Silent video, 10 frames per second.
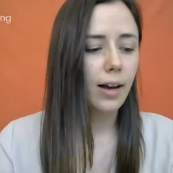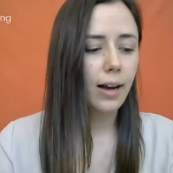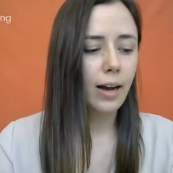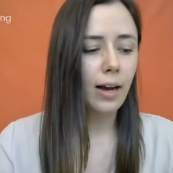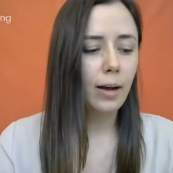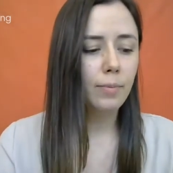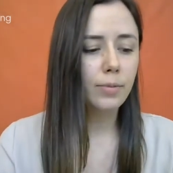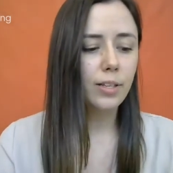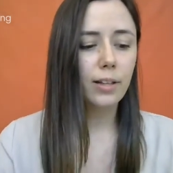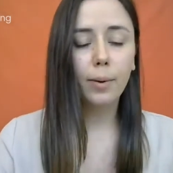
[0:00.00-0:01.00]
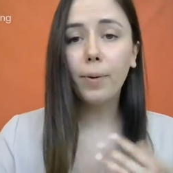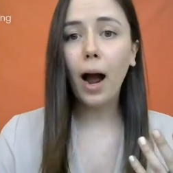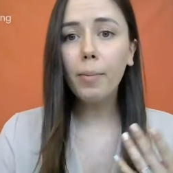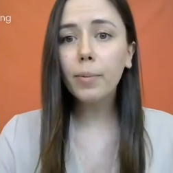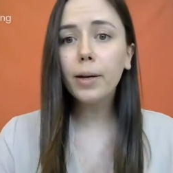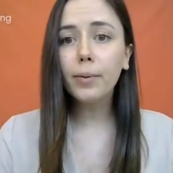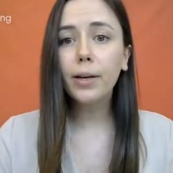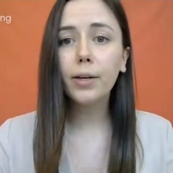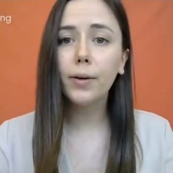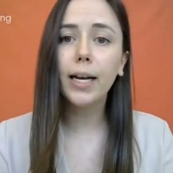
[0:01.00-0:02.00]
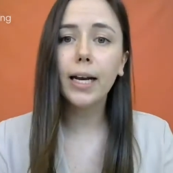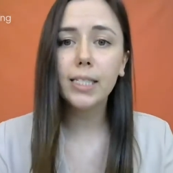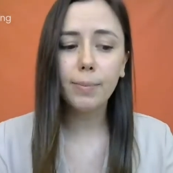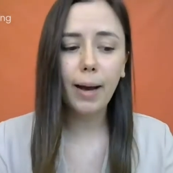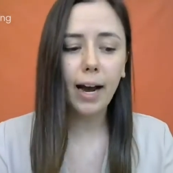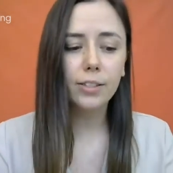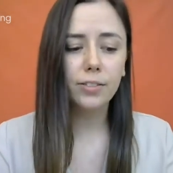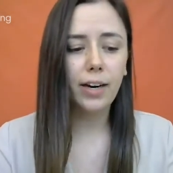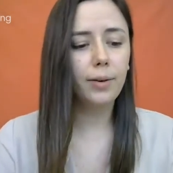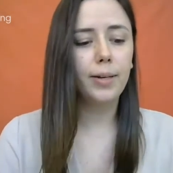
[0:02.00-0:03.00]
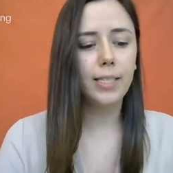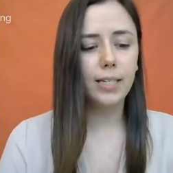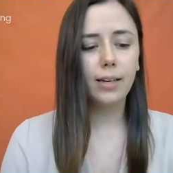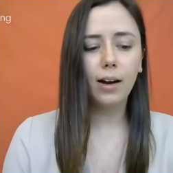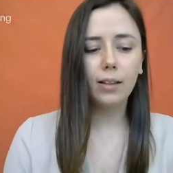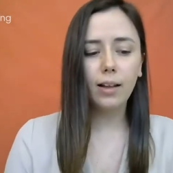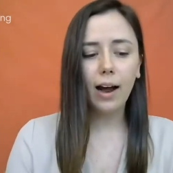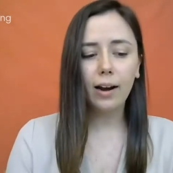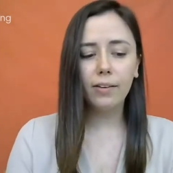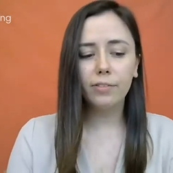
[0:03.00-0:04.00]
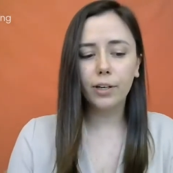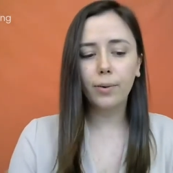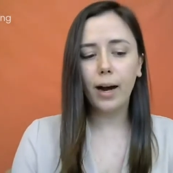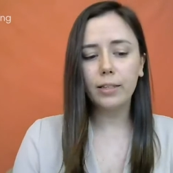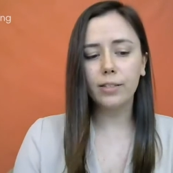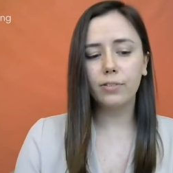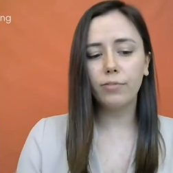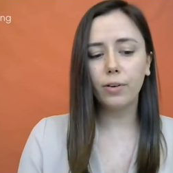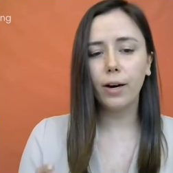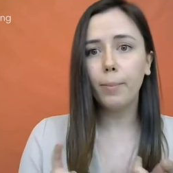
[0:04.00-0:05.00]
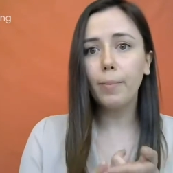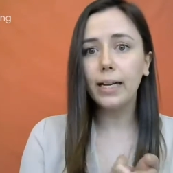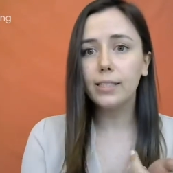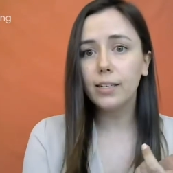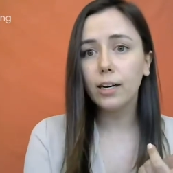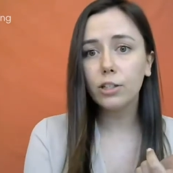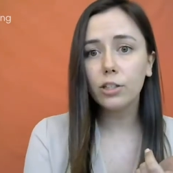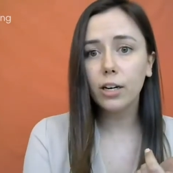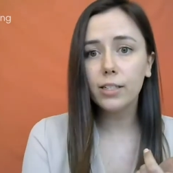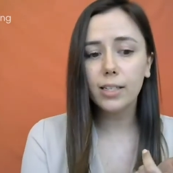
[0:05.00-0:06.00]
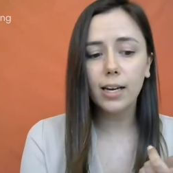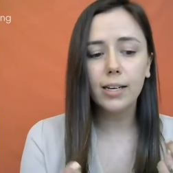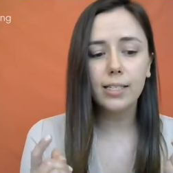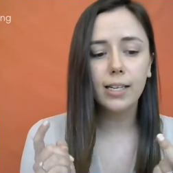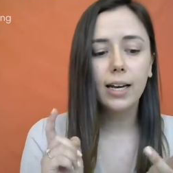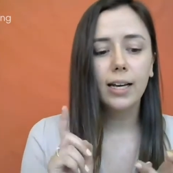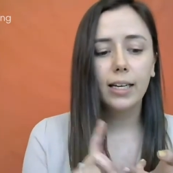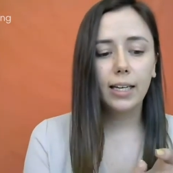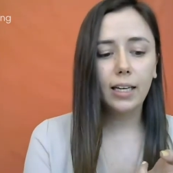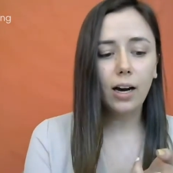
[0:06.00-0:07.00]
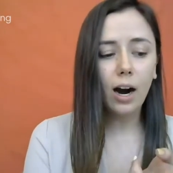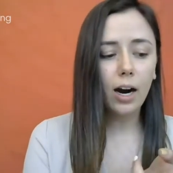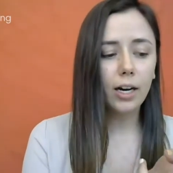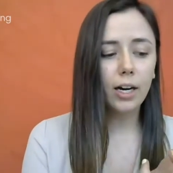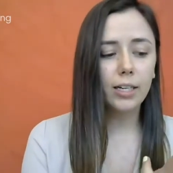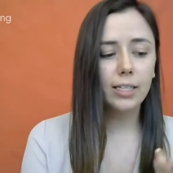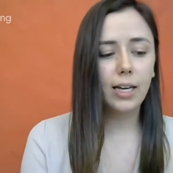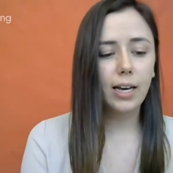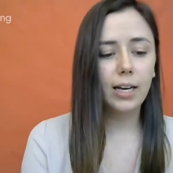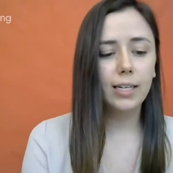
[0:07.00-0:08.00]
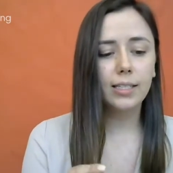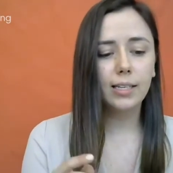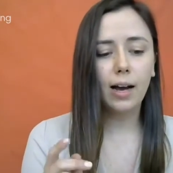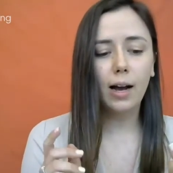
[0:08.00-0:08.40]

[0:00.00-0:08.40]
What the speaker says: And they're probably what you would expect, right? We see a lot of requests for med-surg nurses, ER nurses,